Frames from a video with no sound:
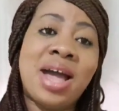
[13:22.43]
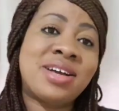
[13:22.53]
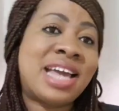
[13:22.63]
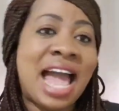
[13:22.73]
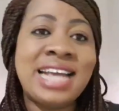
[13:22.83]

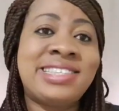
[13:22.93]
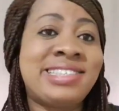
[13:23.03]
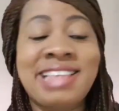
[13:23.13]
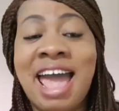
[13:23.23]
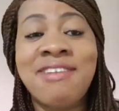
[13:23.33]
Well,
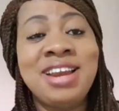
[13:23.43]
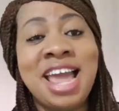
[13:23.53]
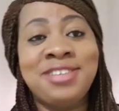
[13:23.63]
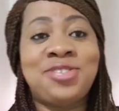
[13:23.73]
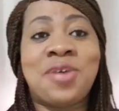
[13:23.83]
guys,
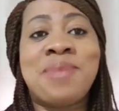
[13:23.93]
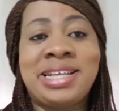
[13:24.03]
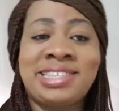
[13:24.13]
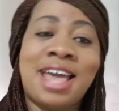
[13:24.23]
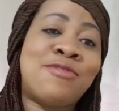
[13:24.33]
I really
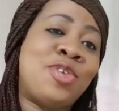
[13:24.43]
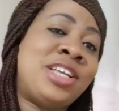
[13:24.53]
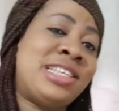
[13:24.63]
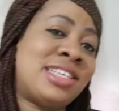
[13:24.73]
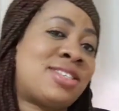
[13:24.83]
enjoy
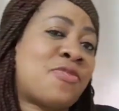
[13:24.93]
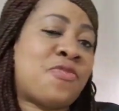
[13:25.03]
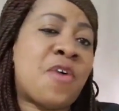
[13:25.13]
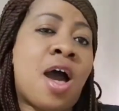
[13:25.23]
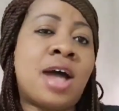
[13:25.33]
myself doing
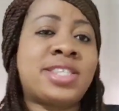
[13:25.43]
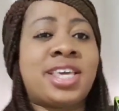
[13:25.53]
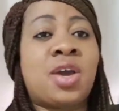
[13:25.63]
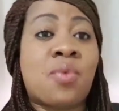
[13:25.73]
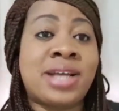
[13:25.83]
this
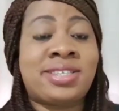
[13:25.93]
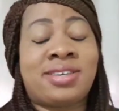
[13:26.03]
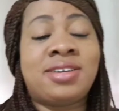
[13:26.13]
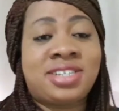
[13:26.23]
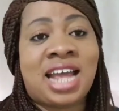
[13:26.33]
40
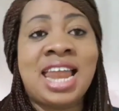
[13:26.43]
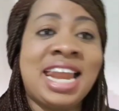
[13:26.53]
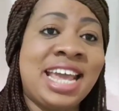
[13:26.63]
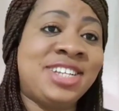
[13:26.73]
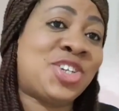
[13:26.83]
question
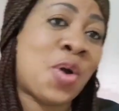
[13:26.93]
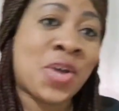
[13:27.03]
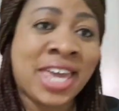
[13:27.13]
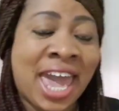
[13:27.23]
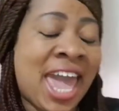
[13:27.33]

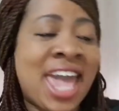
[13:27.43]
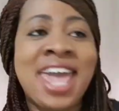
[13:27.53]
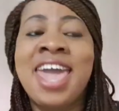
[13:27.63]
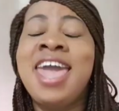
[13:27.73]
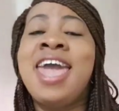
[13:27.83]
challenge,
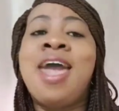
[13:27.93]
okay?